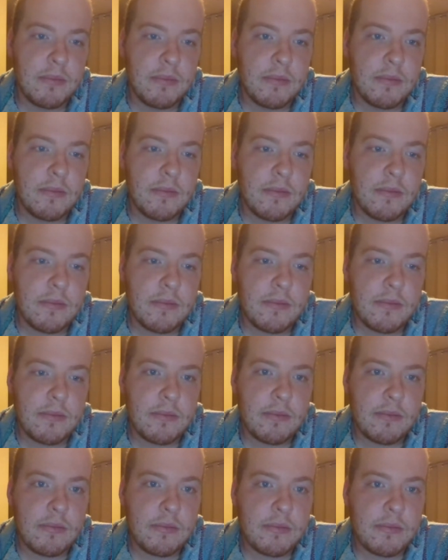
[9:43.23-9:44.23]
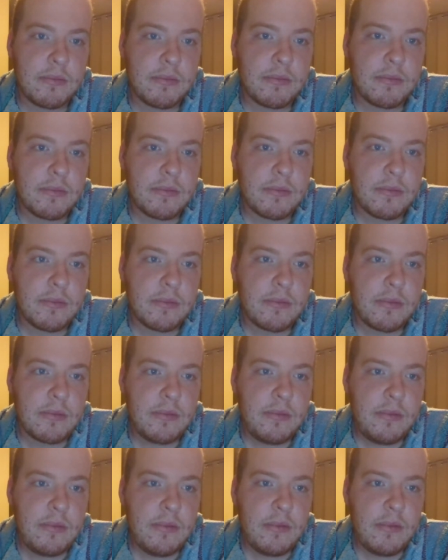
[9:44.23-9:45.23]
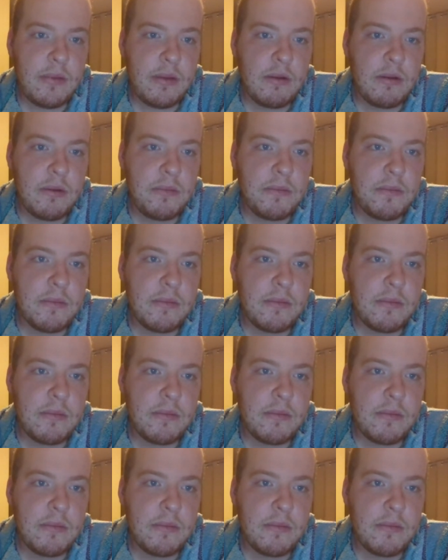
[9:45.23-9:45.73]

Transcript: Nothing is said.